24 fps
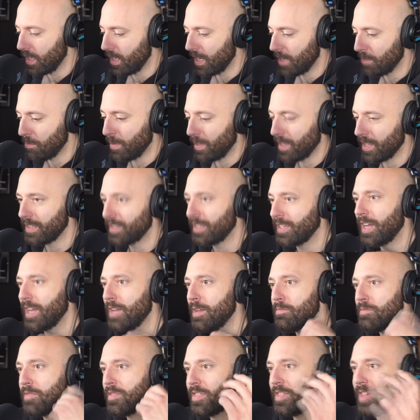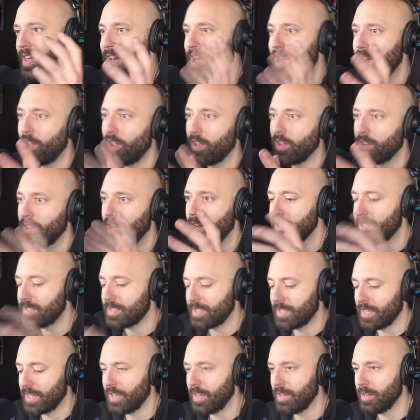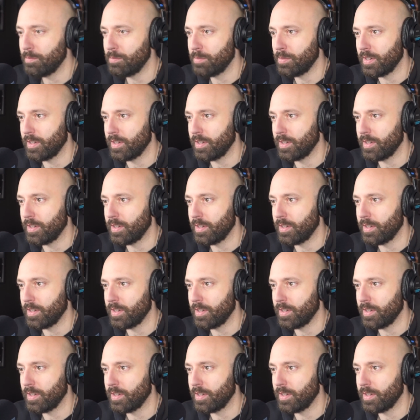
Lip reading: And by the time that all got set up,